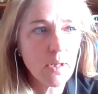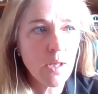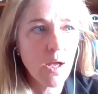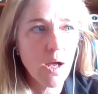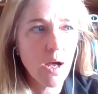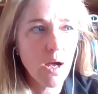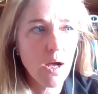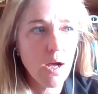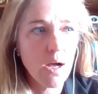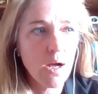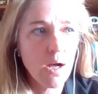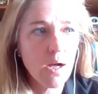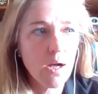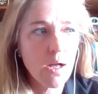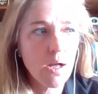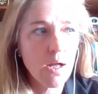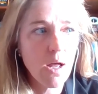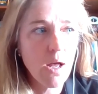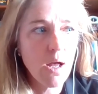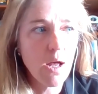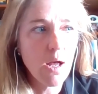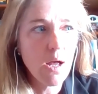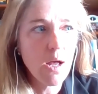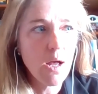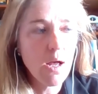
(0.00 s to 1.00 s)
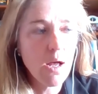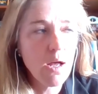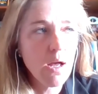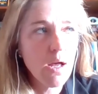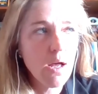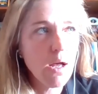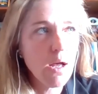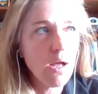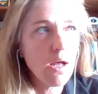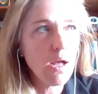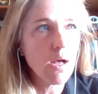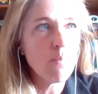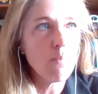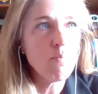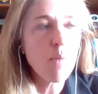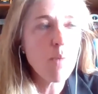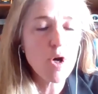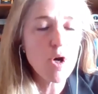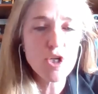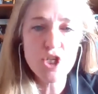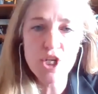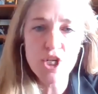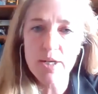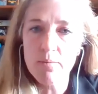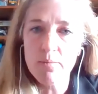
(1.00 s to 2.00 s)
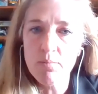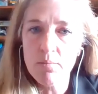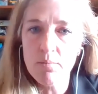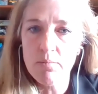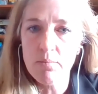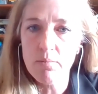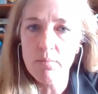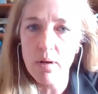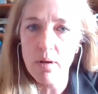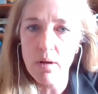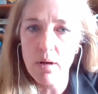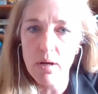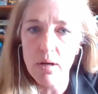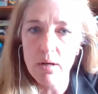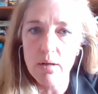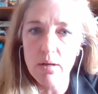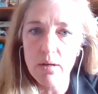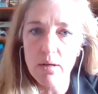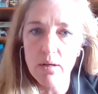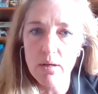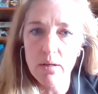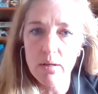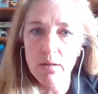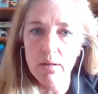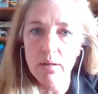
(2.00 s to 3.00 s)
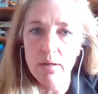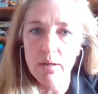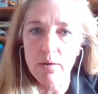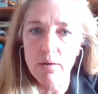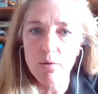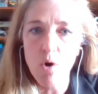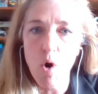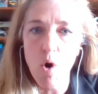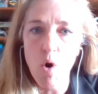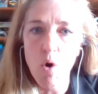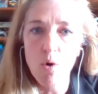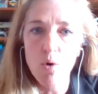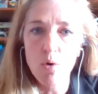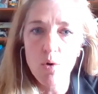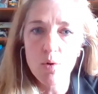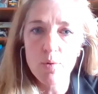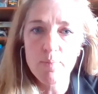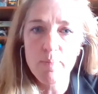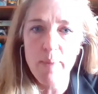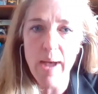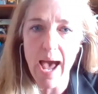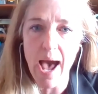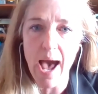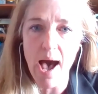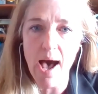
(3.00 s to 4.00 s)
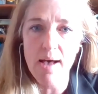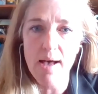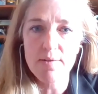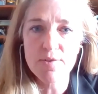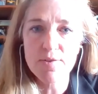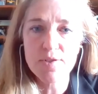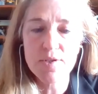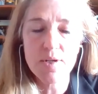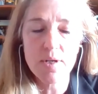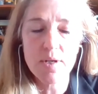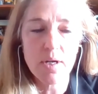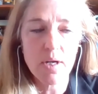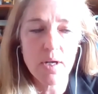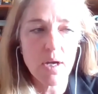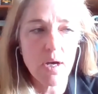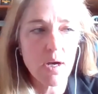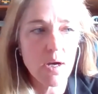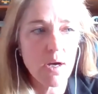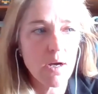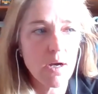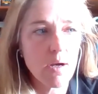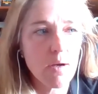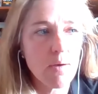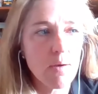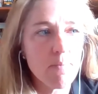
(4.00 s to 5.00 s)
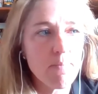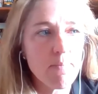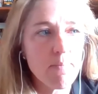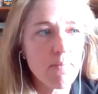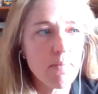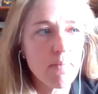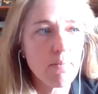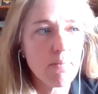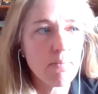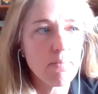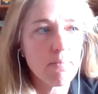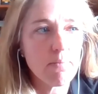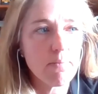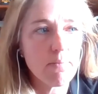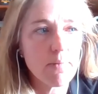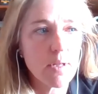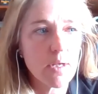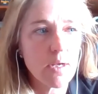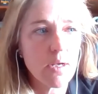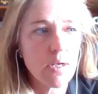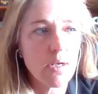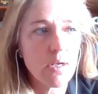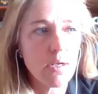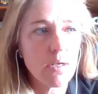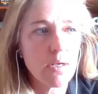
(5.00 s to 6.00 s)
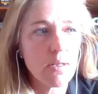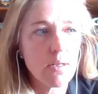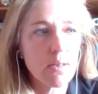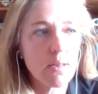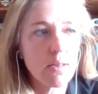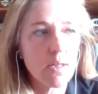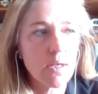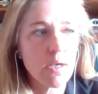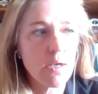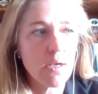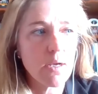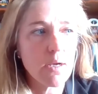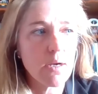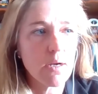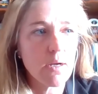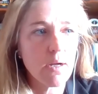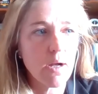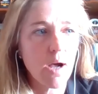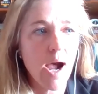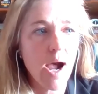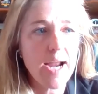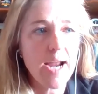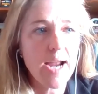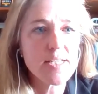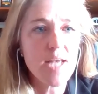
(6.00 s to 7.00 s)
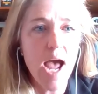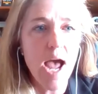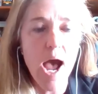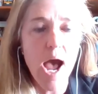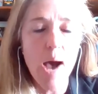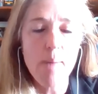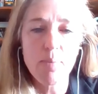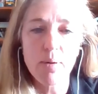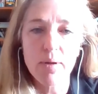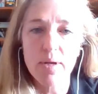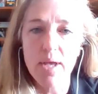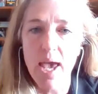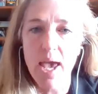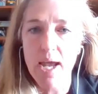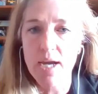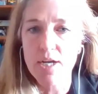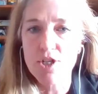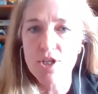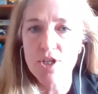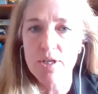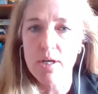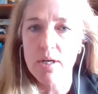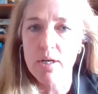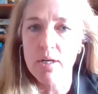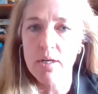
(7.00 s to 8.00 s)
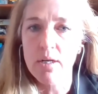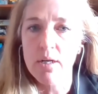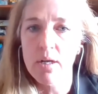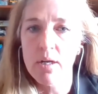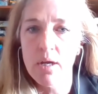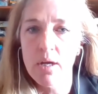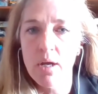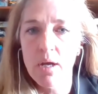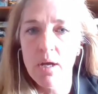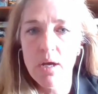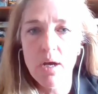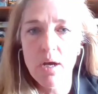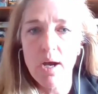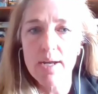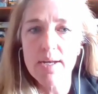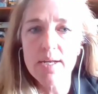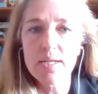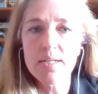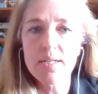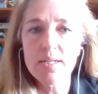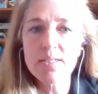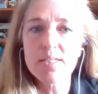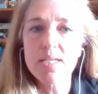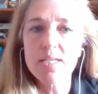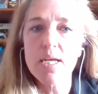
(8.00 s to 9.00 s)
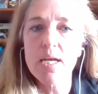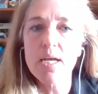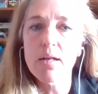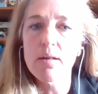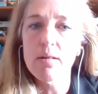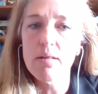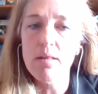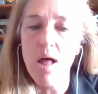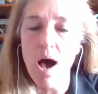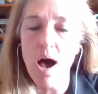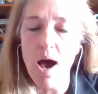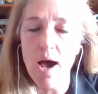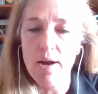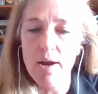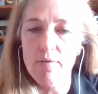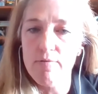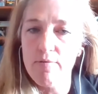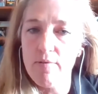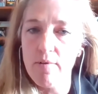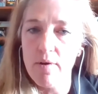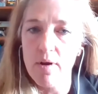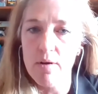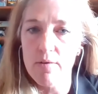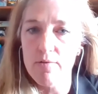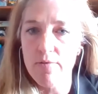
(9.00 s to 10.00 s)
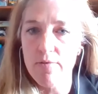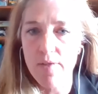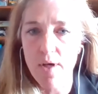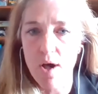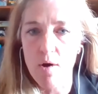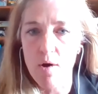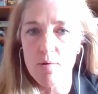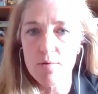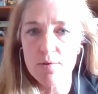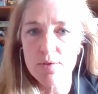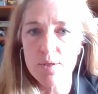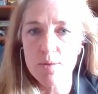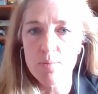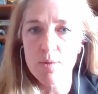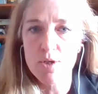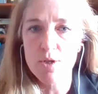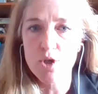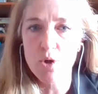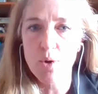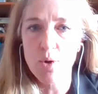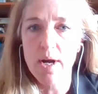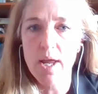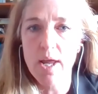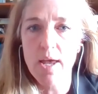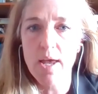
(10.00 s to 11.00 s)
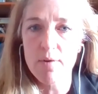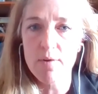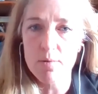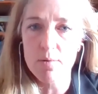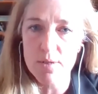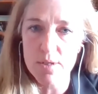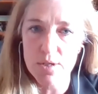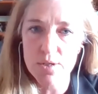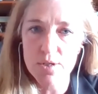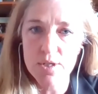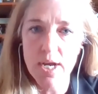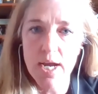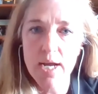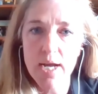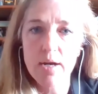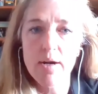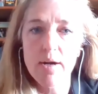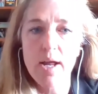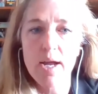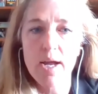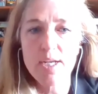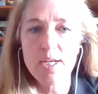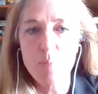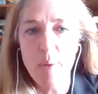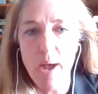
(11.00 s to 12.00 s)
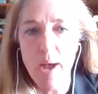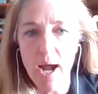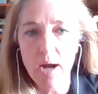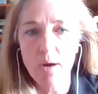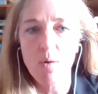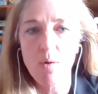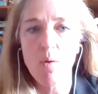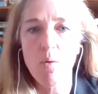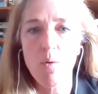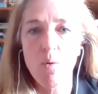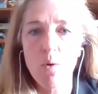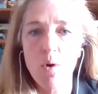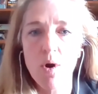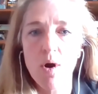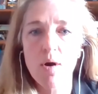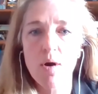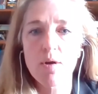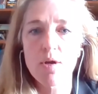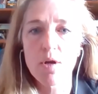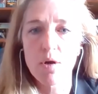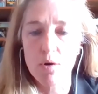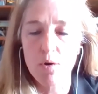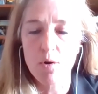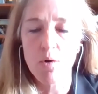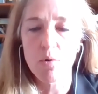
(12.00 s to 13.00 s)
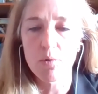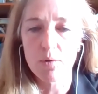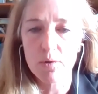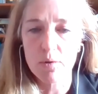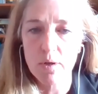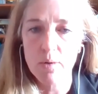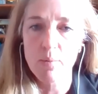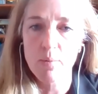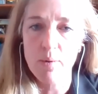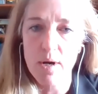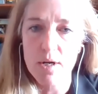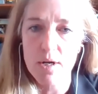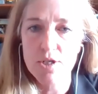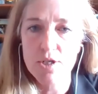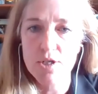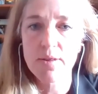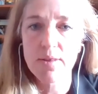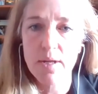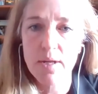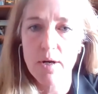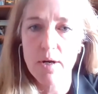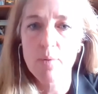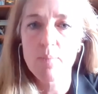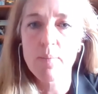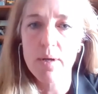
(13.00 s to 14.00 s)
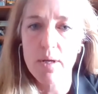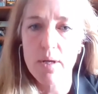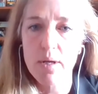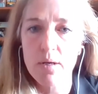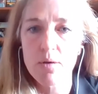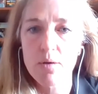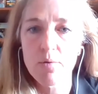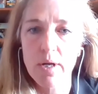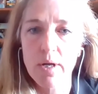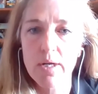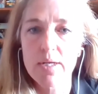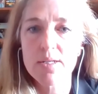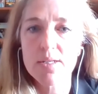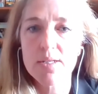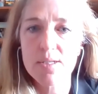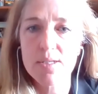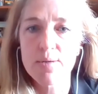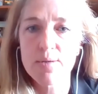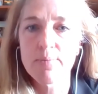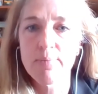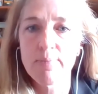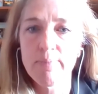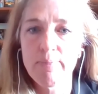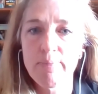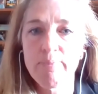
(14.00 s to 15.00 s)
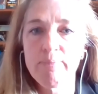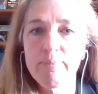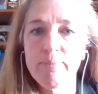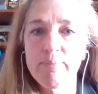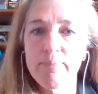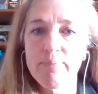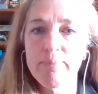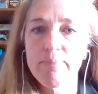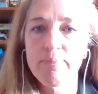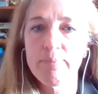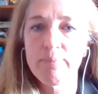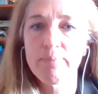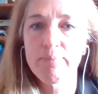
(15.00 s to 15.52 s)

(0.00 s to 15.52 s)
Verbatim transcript: uh, immersion, uh, you know, cold baths, um, mm-hmm. the the ice application. I didn't see a lot of, of those. The majority of it was a standard ice pack or your cold compression therapy units. Okay.